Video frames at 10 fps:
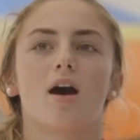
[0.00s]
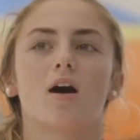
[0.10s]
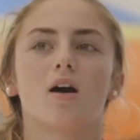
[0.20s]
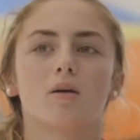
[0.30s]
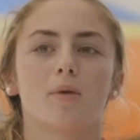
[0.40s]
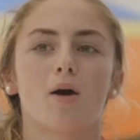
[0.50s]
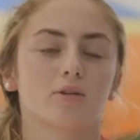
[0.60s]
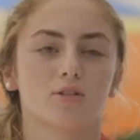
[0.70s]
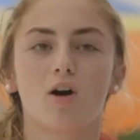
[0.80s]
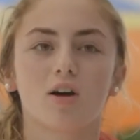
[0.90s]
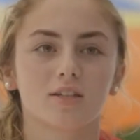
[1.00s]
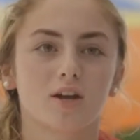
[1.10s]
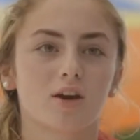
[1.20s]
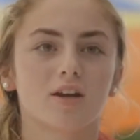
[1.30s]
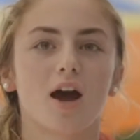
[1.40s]
how it's not
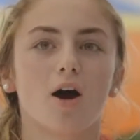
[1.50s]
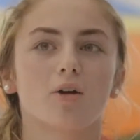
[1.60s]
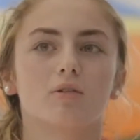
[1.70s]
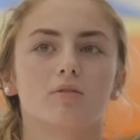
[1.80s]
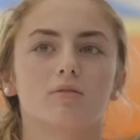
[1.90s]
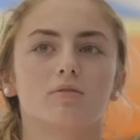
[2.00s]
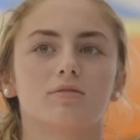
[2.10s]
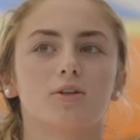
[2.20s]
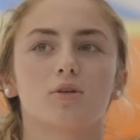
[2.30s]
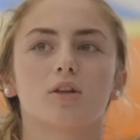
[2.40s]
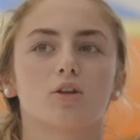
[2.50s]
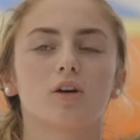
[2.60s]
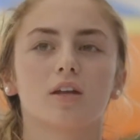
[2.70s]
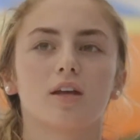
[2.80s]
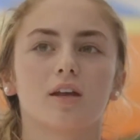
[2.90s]
scary and how you can
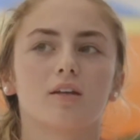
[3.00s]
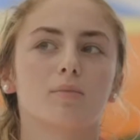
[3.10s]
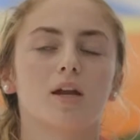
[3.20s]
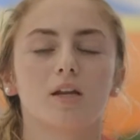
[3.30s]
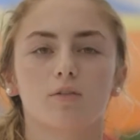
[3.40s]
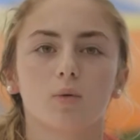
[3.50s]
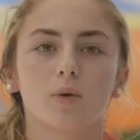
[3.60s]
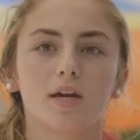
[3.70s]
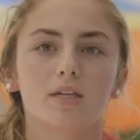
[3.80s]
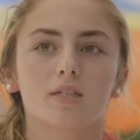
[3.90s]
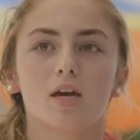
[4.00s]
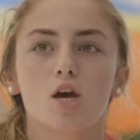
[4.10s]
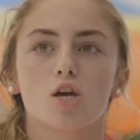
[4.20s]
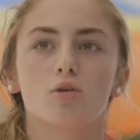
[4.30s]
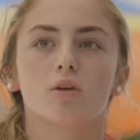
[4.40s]
look at it in many different ways.
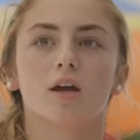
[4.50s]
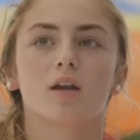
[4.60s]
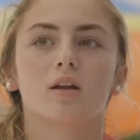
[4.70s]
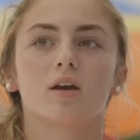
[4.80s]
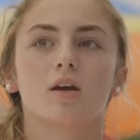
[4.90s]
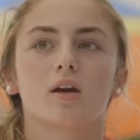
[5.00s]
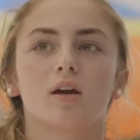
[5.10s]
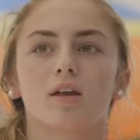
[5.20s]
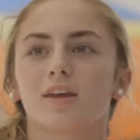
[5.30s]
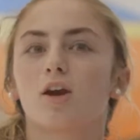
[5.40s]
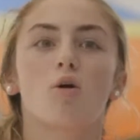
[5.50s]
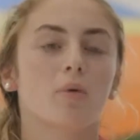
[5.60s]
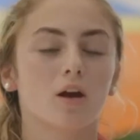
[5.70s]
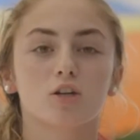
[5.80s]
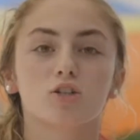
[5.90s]
You can, like, oh my
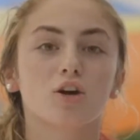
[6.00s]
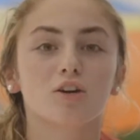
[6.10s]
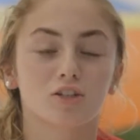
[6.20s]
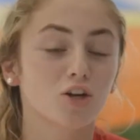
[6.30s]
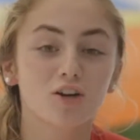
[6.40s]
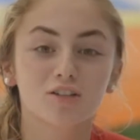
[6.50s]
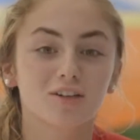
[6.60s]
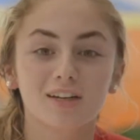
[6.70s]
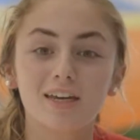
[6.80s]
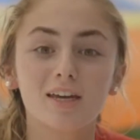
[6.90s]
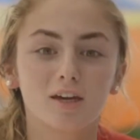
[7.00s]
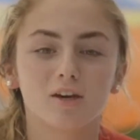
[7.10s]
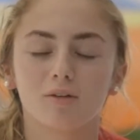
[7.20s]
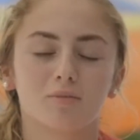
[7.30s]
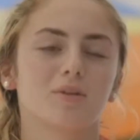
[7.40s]
gosh, sharks are gonna eat
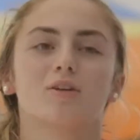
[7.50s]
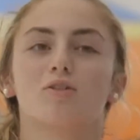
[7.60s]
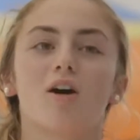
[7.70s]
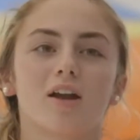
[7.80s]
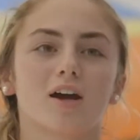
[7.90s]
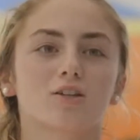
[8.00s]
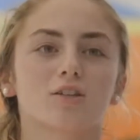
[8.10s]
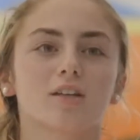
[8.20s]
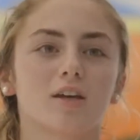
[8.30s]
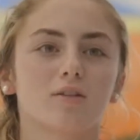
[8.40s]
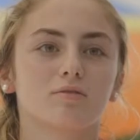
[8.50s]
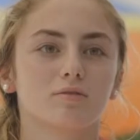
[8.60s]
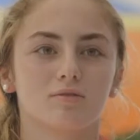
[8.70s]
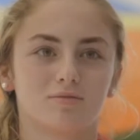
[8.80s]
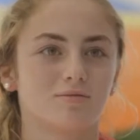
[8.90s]
you, but they're not actually.
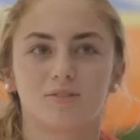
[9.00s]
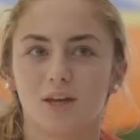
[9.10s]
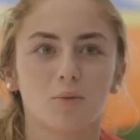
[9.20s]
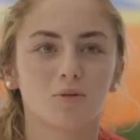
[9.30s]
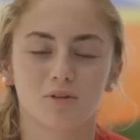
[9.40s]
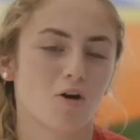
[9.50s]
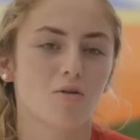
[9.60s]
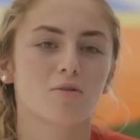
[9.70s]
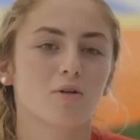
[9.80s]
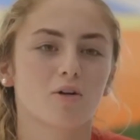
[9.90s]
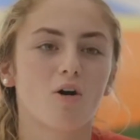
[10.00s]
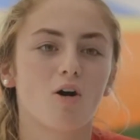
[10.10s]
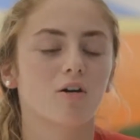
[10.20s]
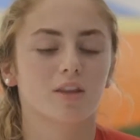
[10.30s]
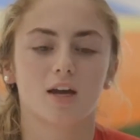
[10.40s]
They won't harm you at
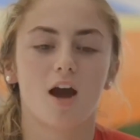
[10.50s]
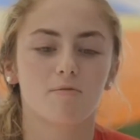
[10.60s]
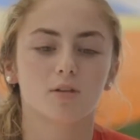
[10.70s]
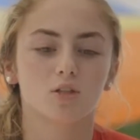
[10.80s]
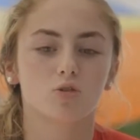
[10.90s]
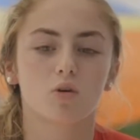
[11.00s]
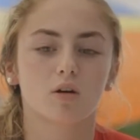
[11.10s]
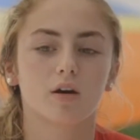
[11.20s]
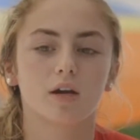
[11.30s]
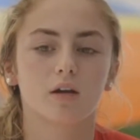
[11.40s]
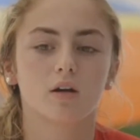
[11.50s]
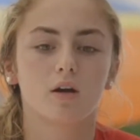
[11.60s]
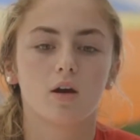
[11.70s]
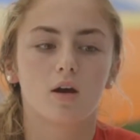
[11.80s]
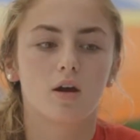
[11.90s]
all. And like, I've been snorkeling
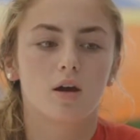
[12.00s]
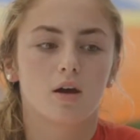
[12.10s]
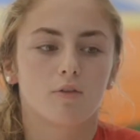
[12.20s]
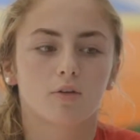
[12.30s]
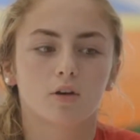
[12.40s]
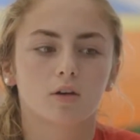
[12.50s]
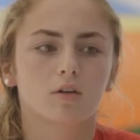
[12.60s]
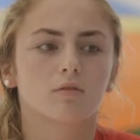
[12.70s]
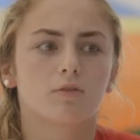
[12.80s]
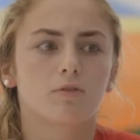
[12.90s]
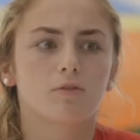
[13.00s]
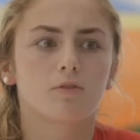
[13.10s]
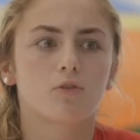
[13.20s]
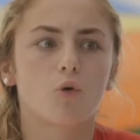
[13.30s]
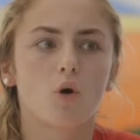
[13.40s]
for
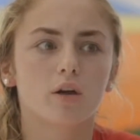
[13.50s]
4